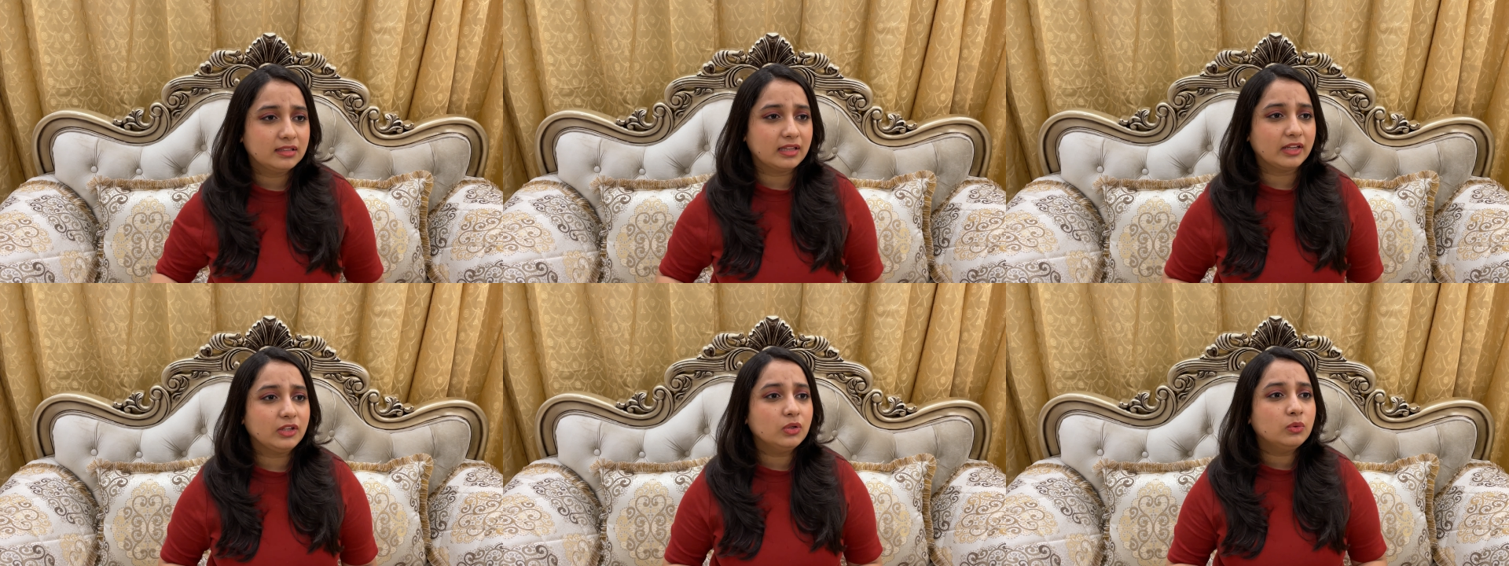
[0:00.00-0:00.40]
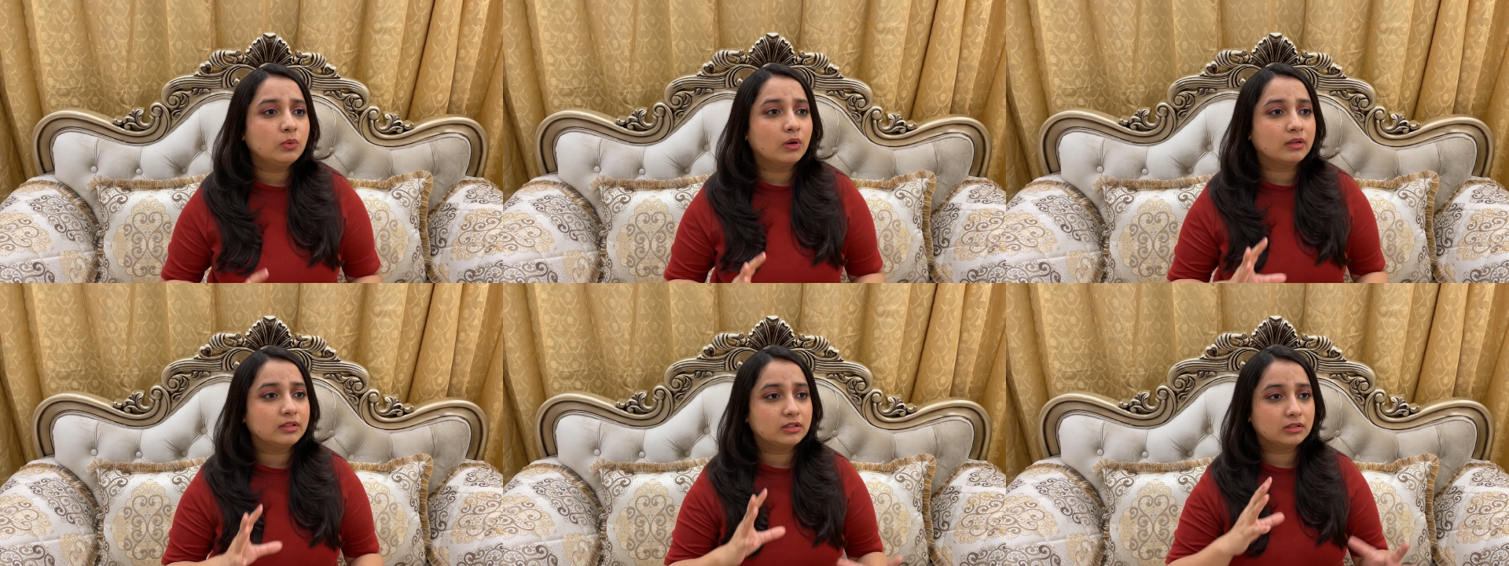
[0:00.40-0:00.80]
that you
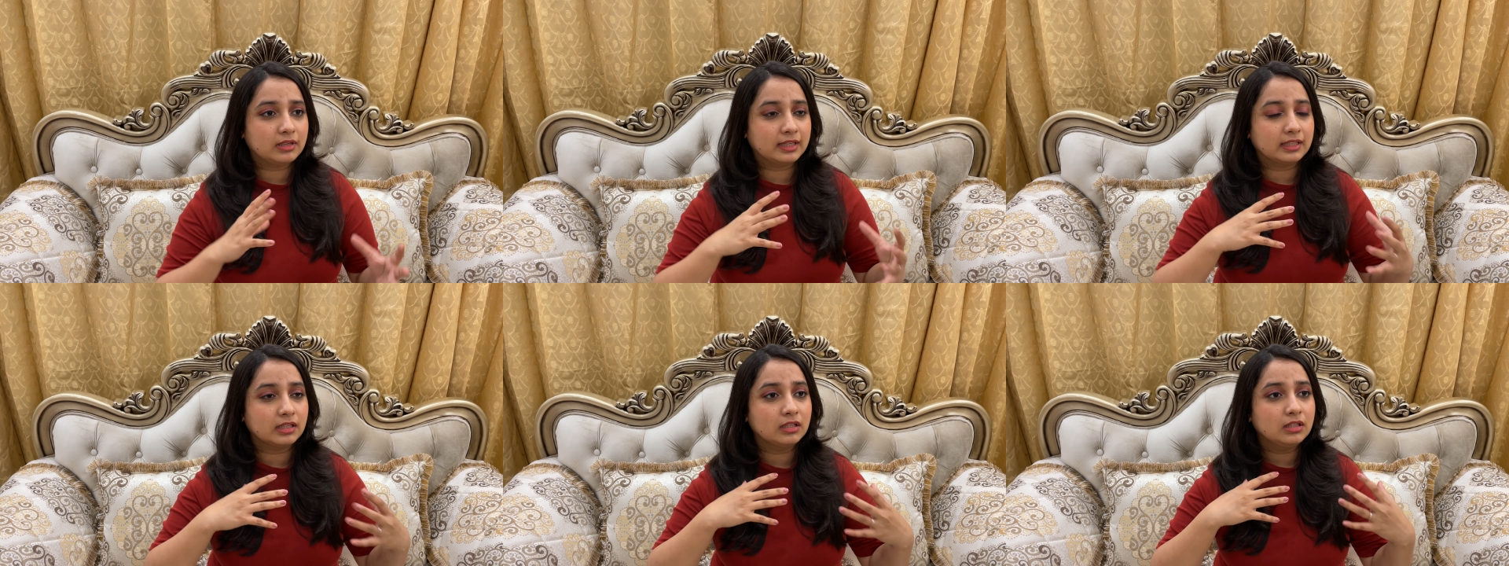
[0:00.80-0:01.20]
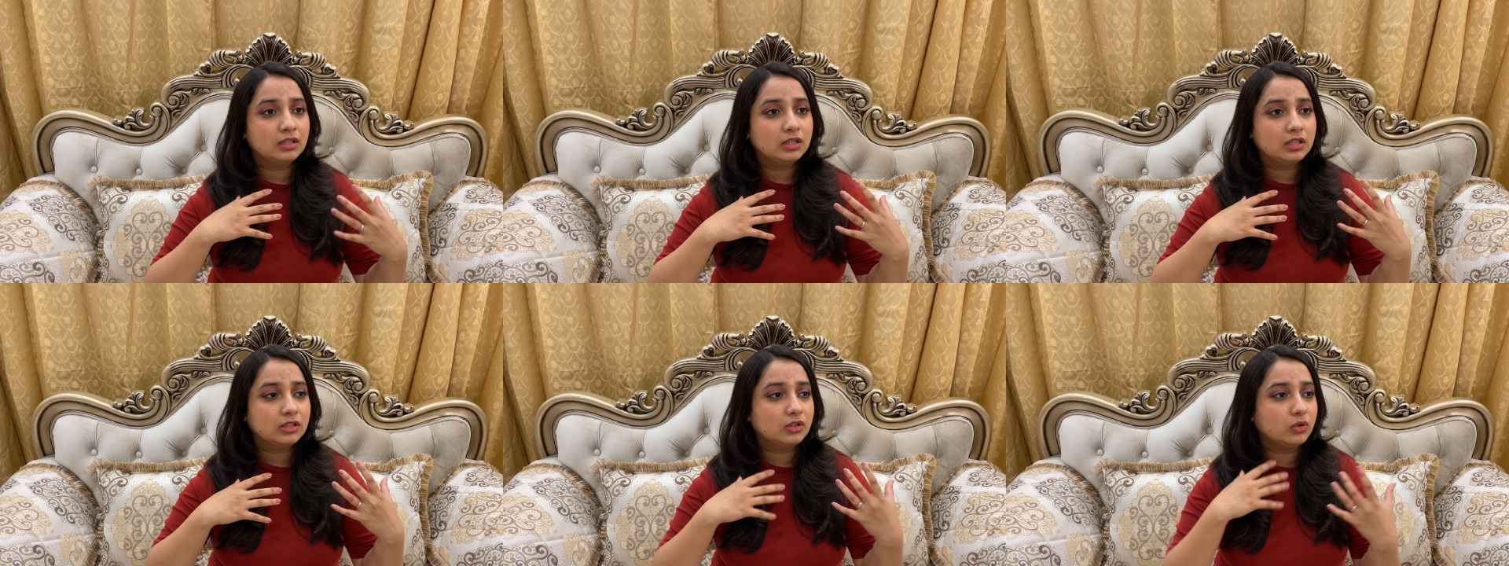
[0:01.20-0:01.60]
want to like
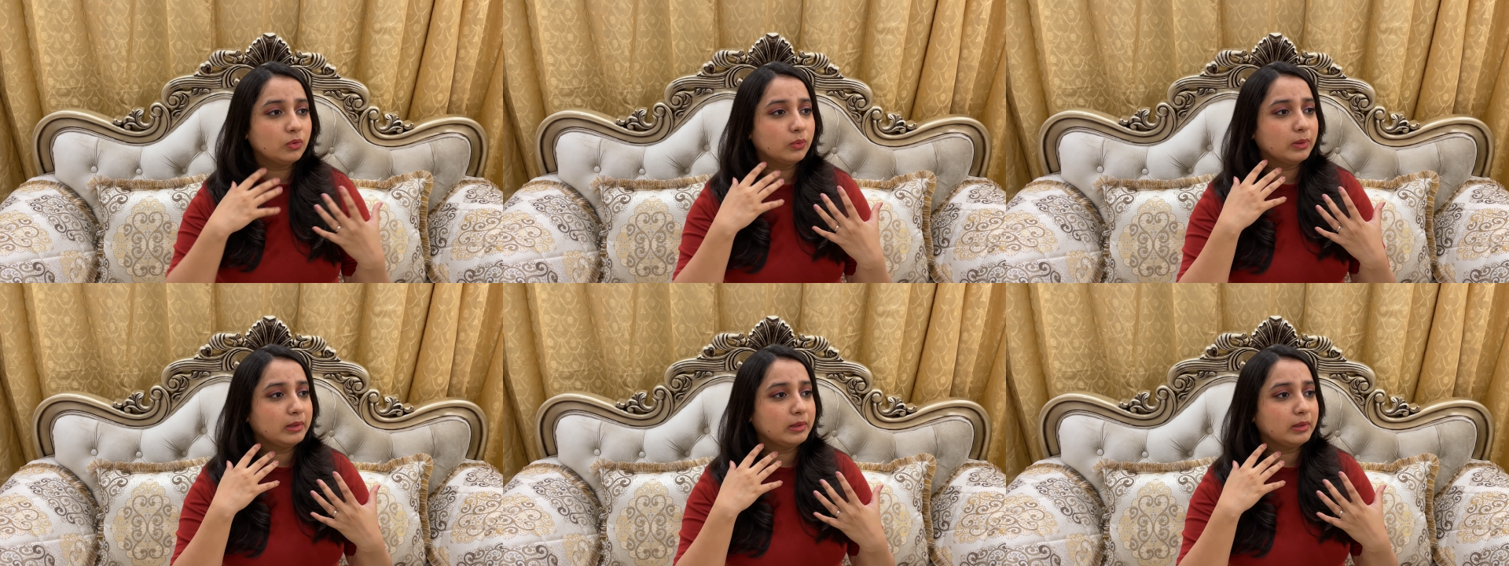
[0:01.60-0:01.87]
go